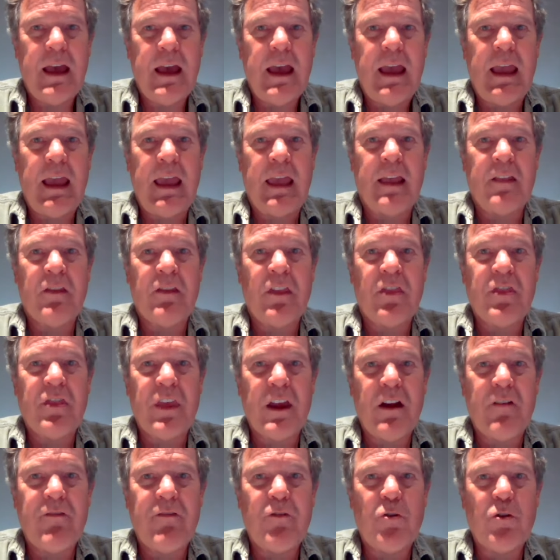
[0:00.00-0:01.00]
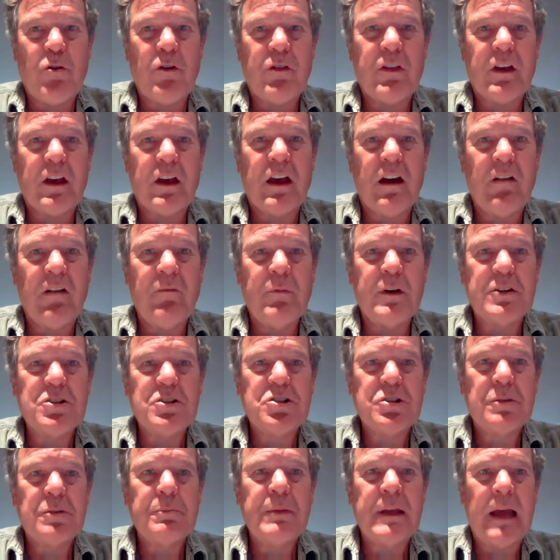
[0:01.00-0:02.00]
And therefore, the government
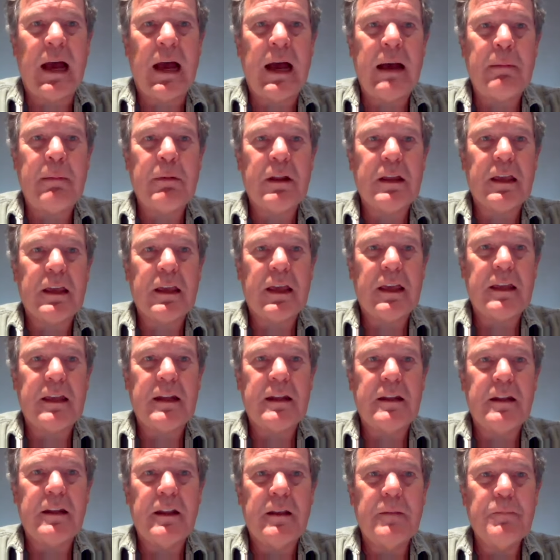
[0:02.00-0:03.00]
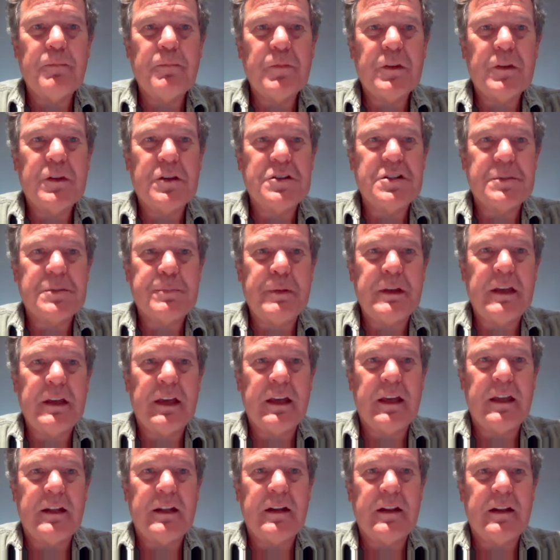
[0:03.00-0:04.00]
should be obligated to
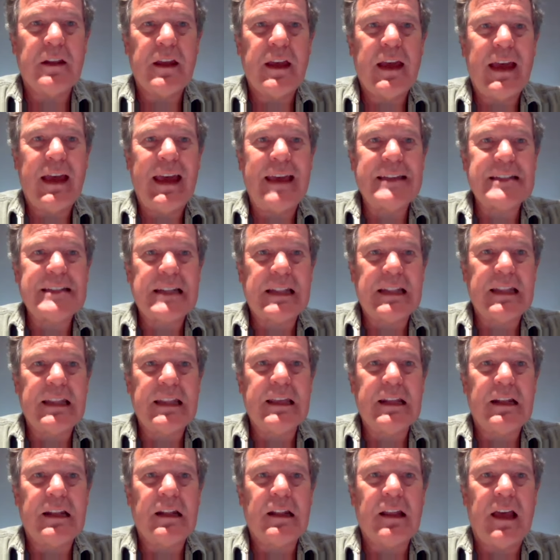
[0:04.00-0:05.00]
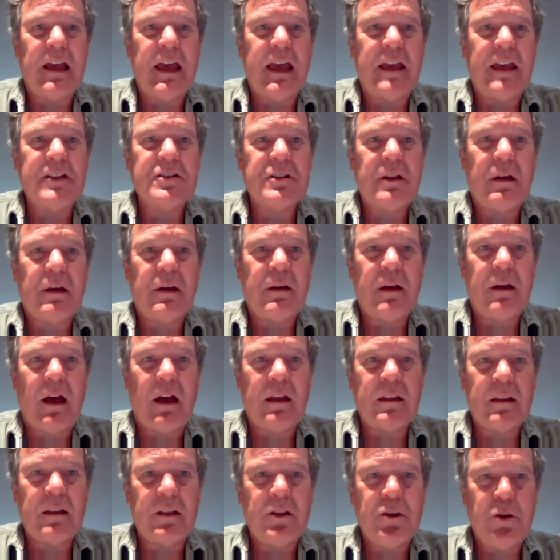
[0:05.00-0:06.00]
spend as little as
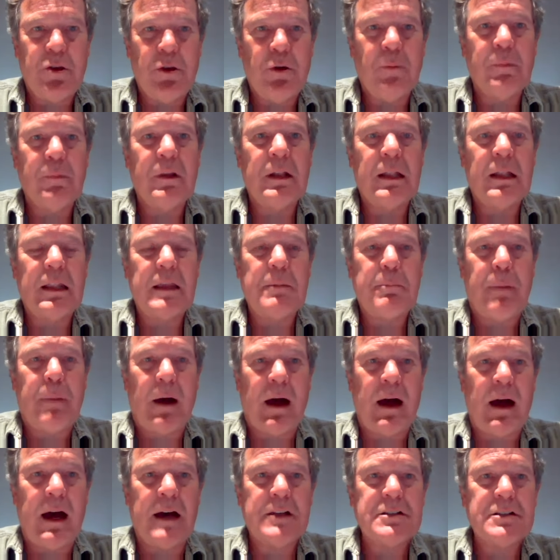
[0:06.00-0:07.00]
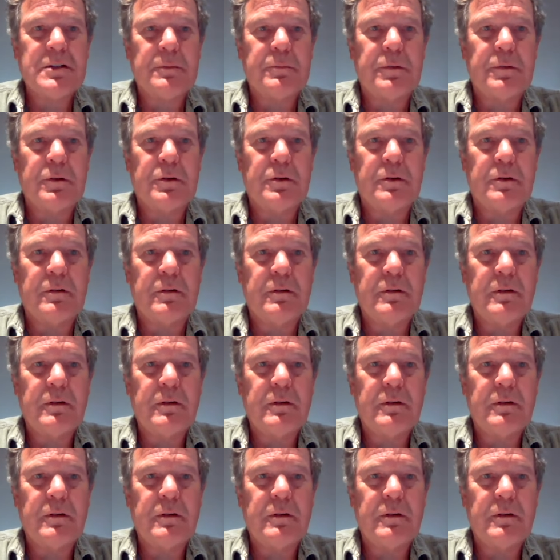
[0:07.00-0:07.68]
humanly possible